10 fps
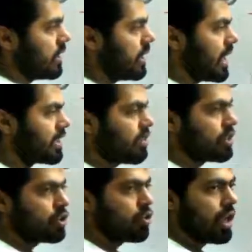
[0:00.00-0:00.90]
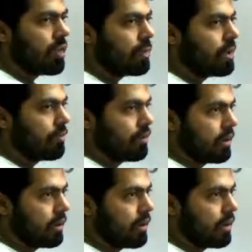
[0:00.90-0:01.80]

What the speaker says: then acceleration could have been different.